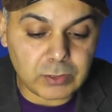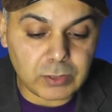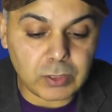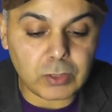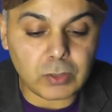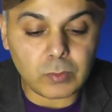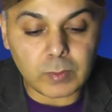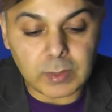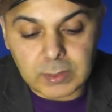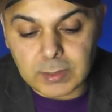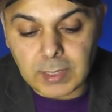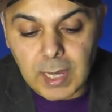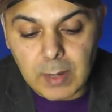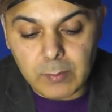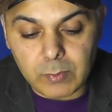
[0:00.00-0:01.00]
2,
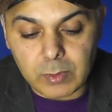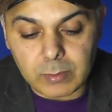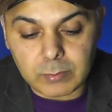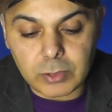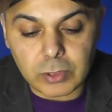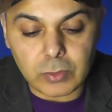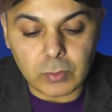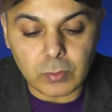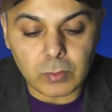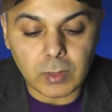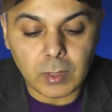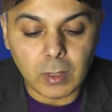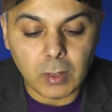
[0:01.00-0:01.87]
Escape Room 2,